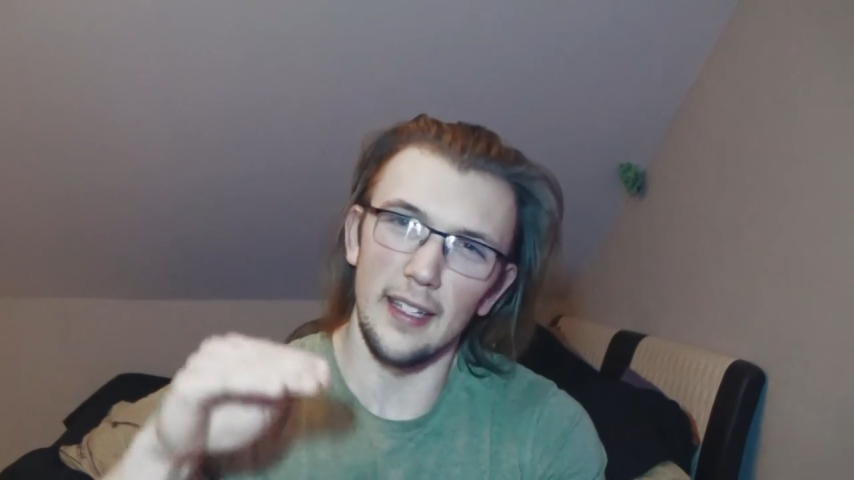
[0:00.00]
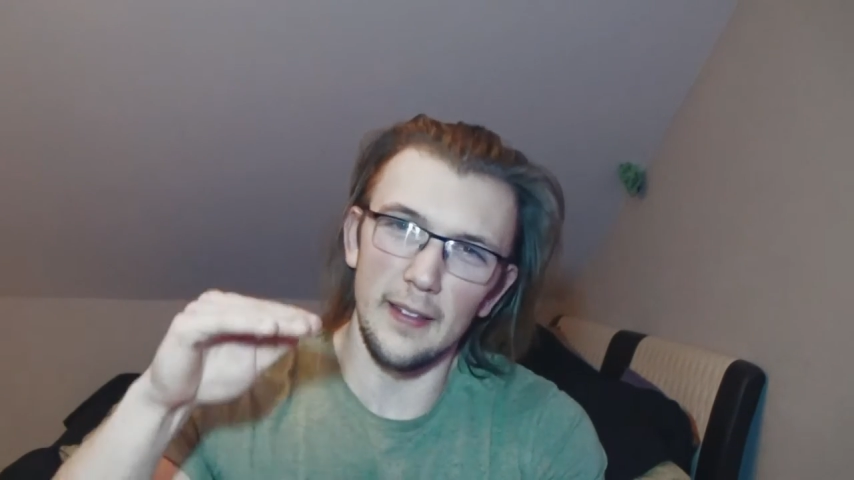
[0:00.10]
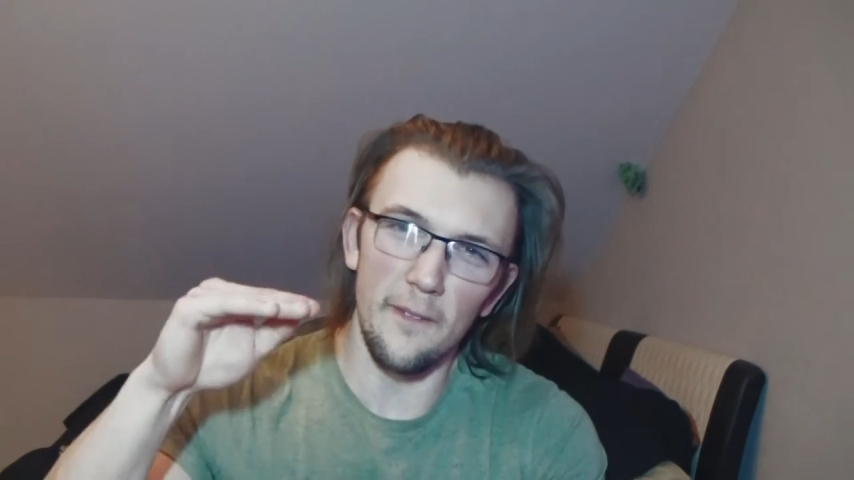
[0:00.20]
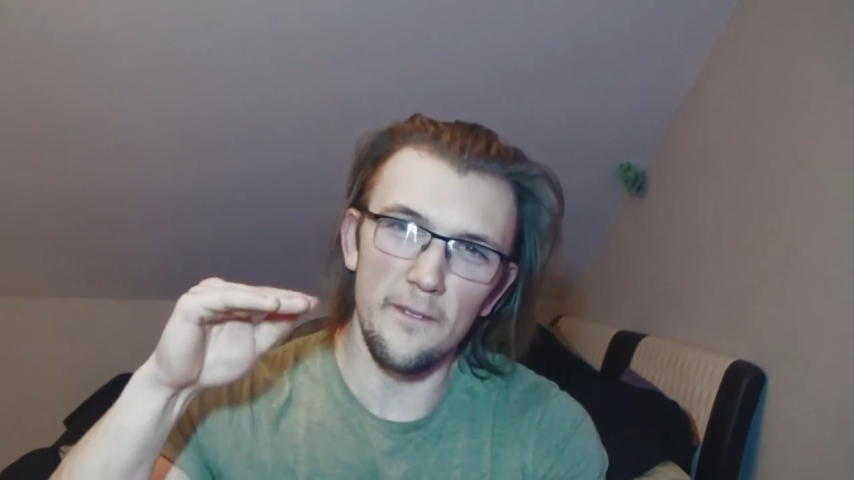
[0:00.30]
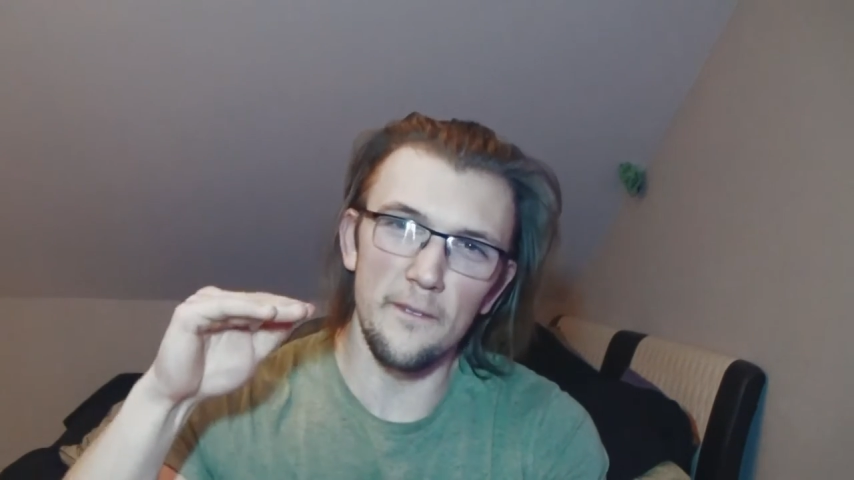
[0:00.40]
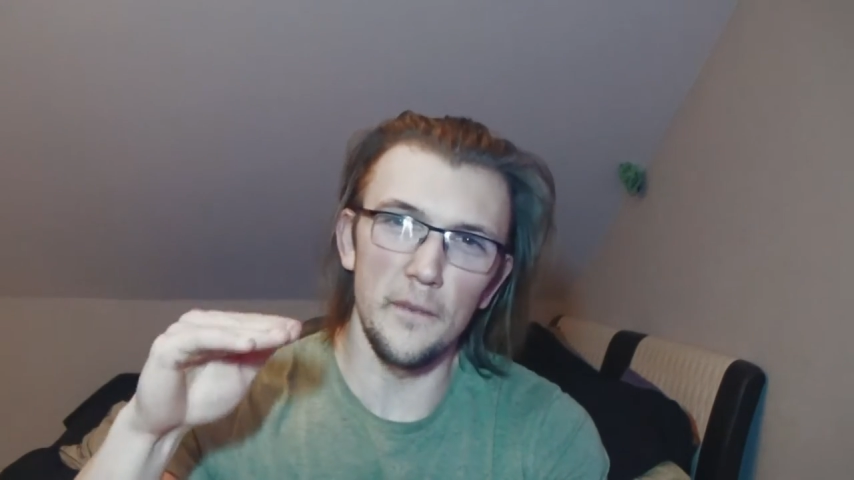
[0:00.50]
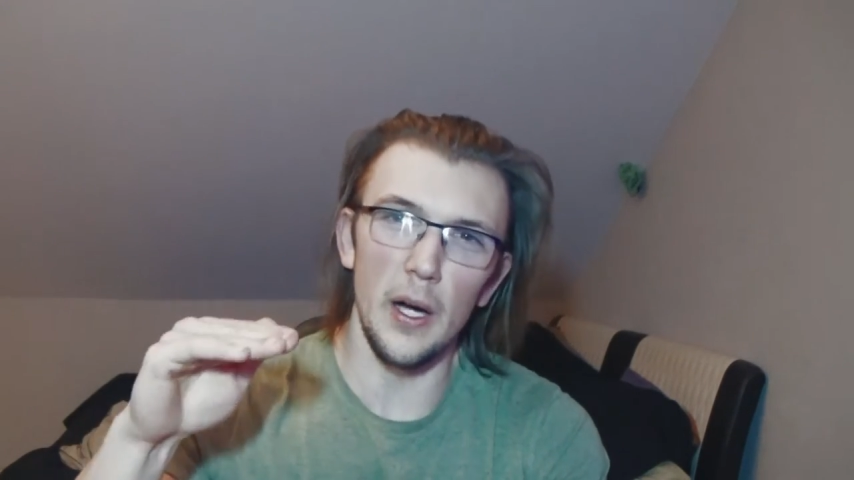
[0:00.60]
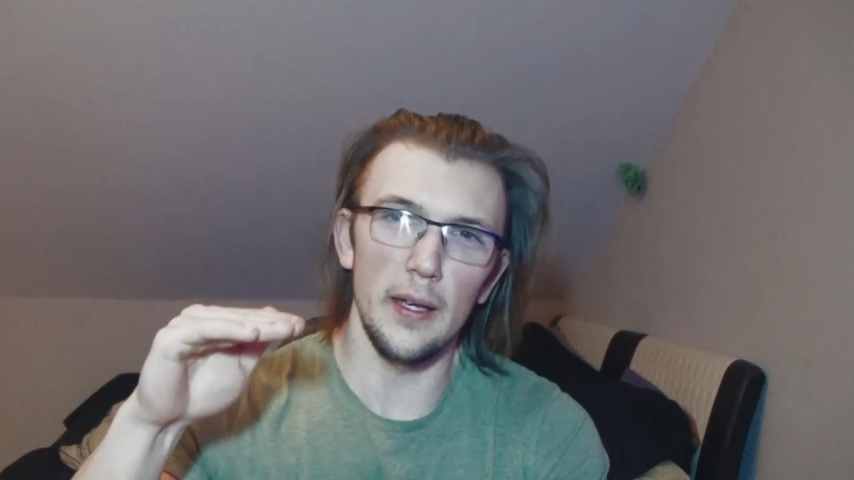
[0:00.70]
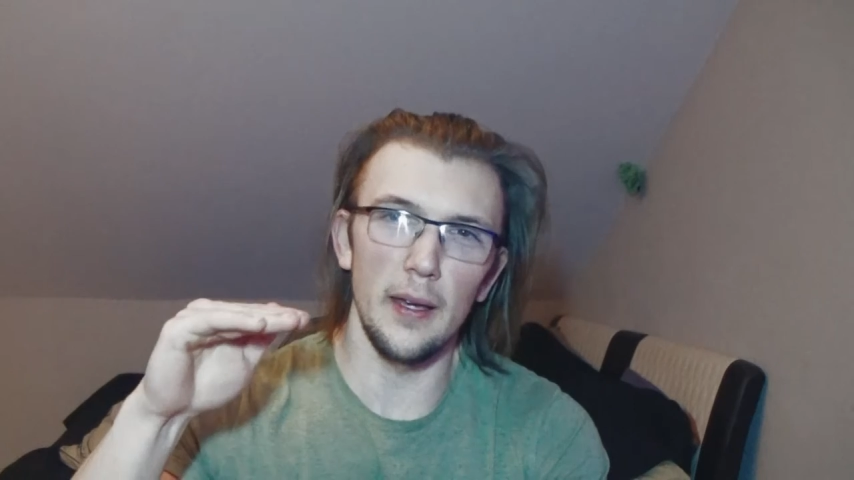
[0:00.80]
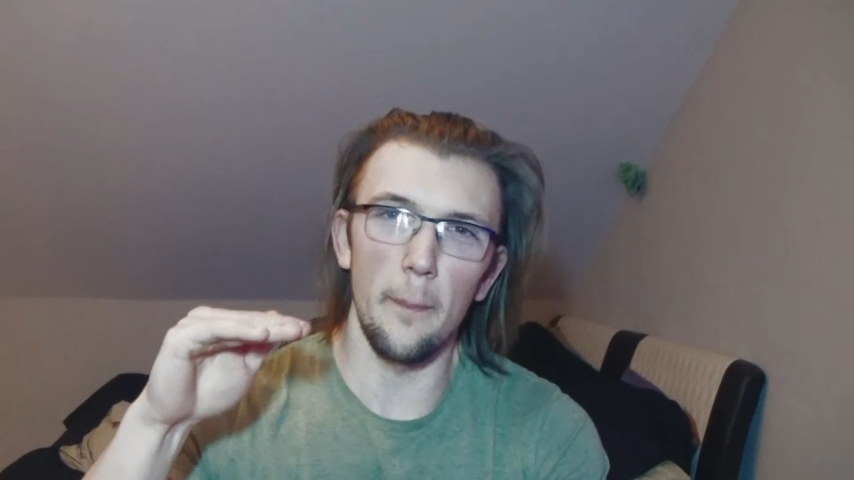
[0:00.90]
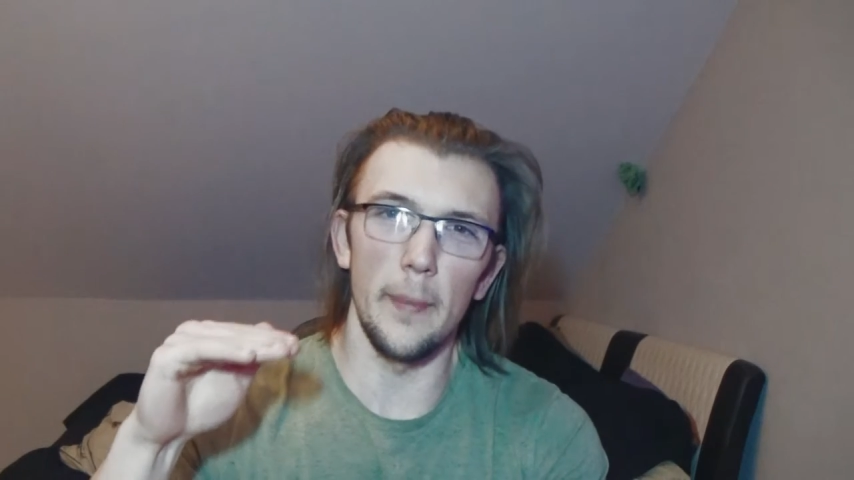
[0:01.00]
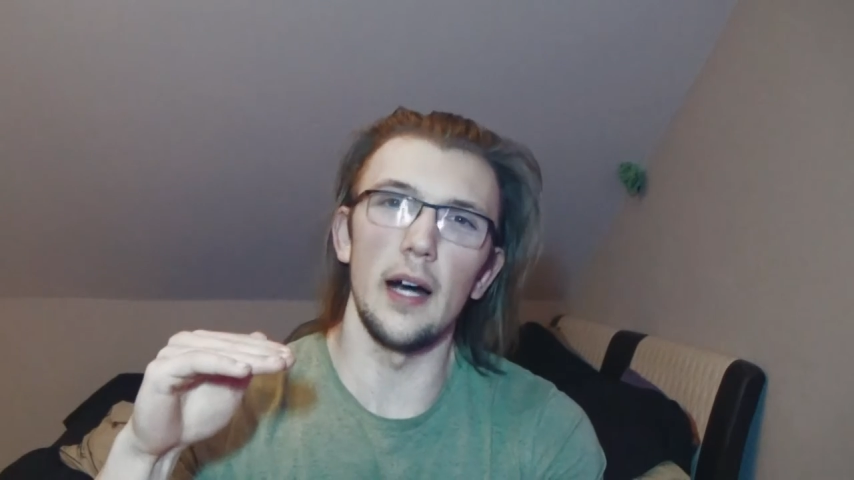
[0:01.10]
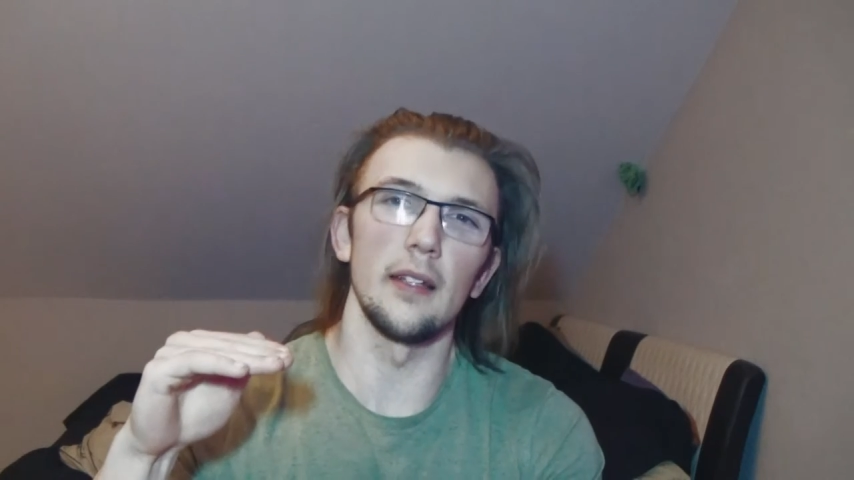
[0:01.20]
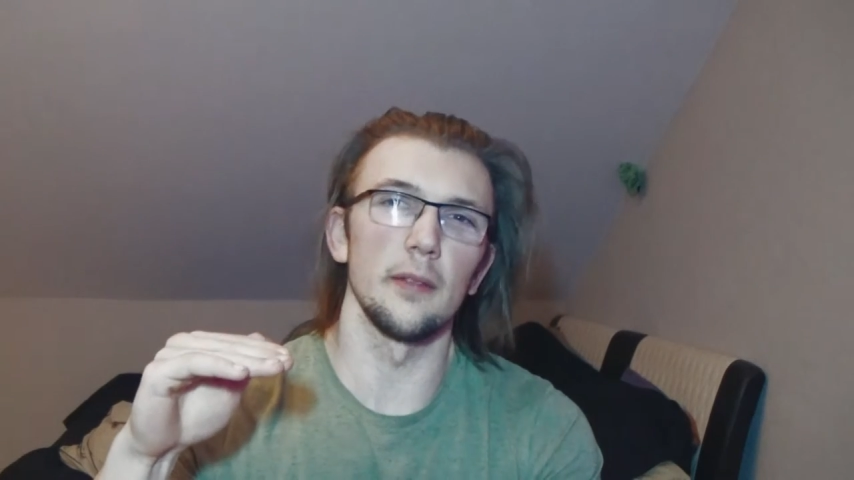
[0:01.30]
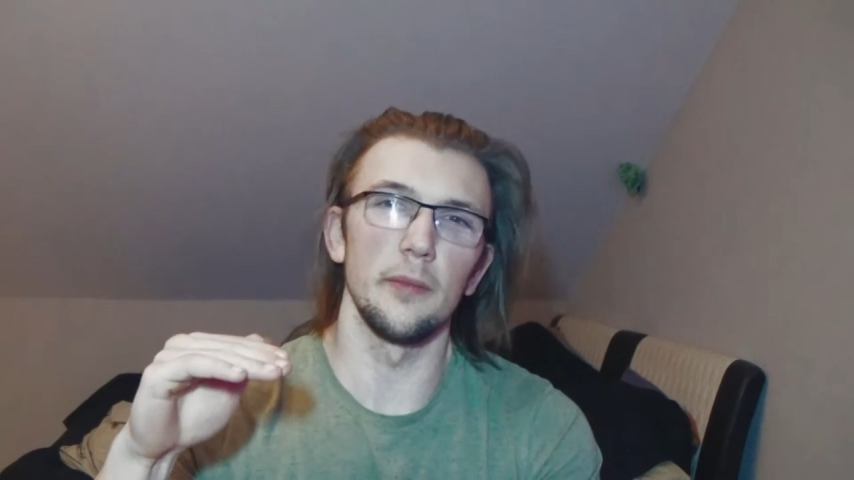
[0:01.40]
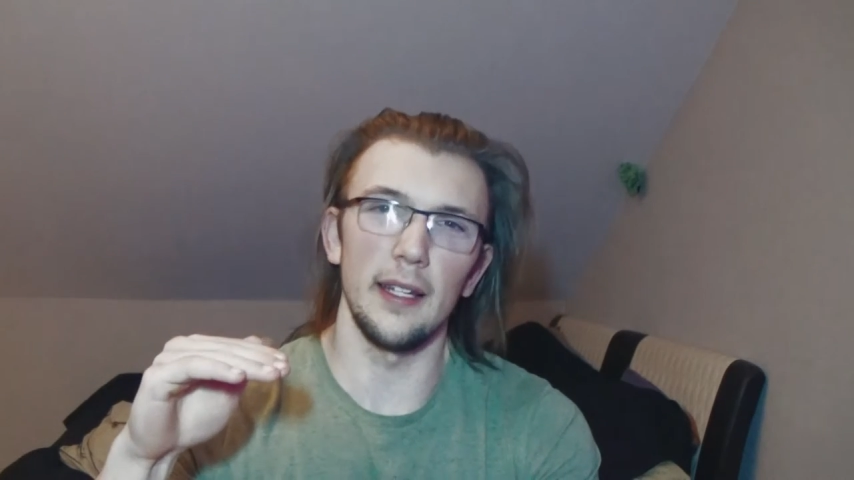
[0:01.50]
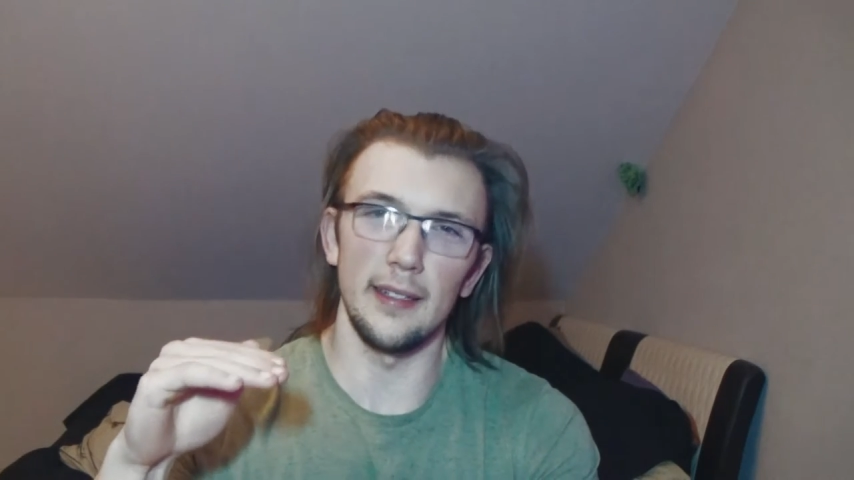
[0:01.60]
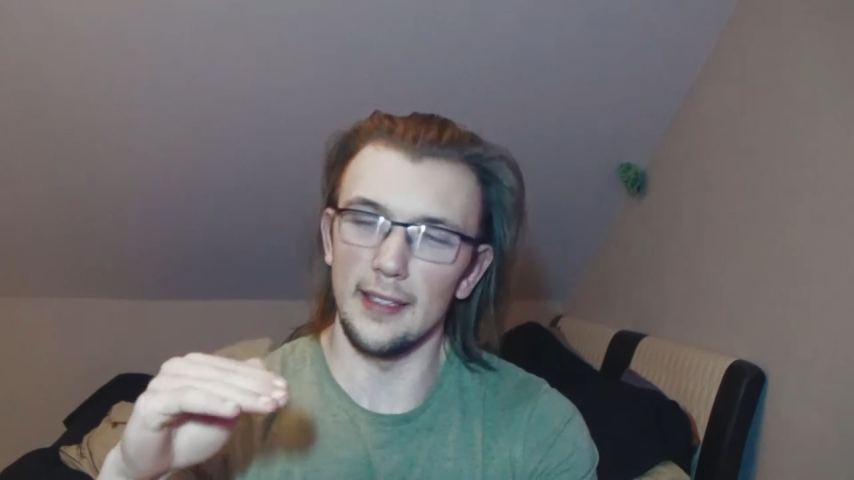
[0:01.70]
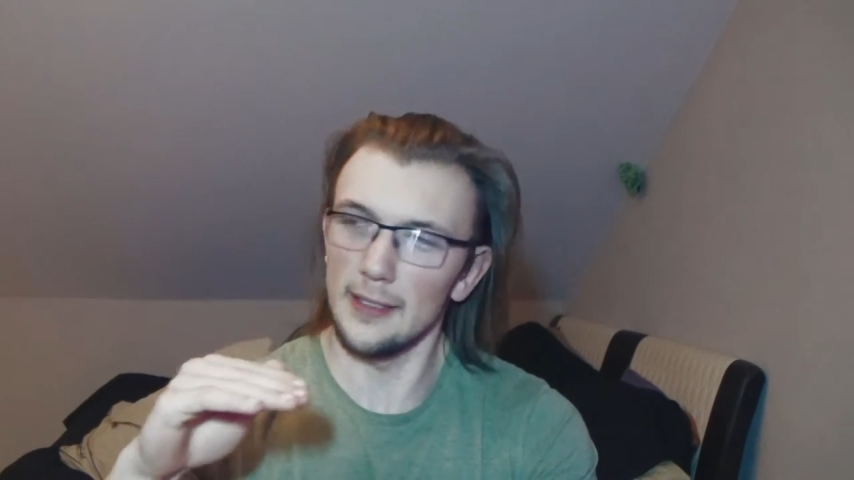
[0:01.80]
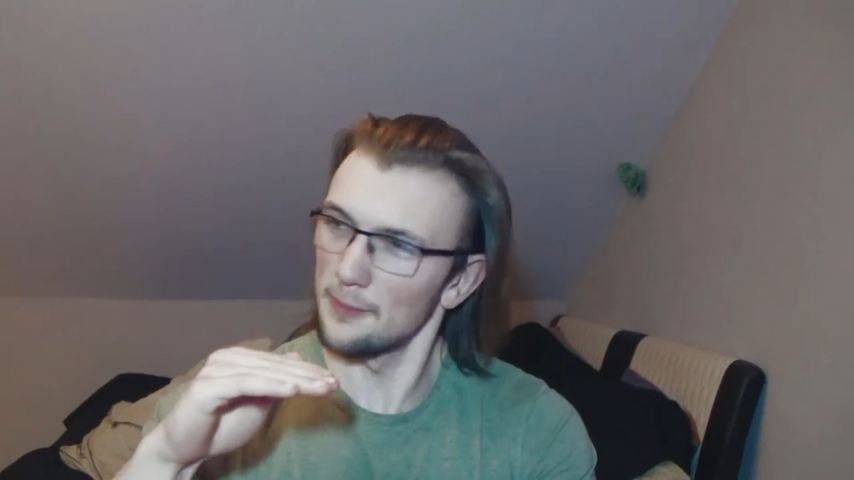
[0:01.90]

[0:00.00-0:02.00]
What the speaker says: like the fucking bottom, that